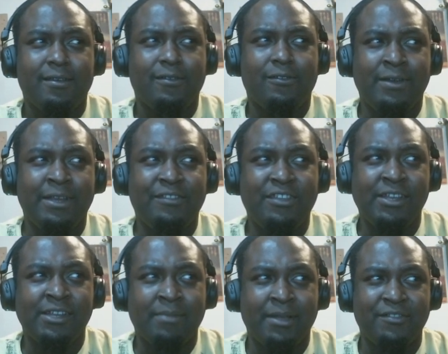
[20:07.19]
or
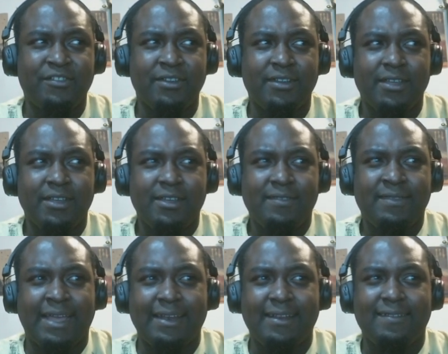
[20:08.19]
Nichiri mentioned,
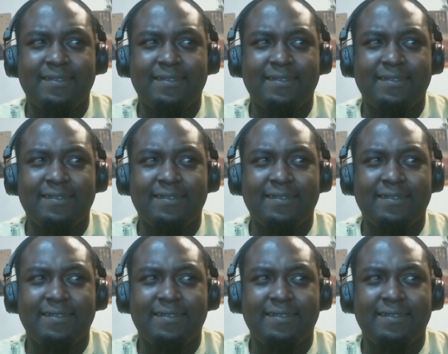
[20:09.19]
that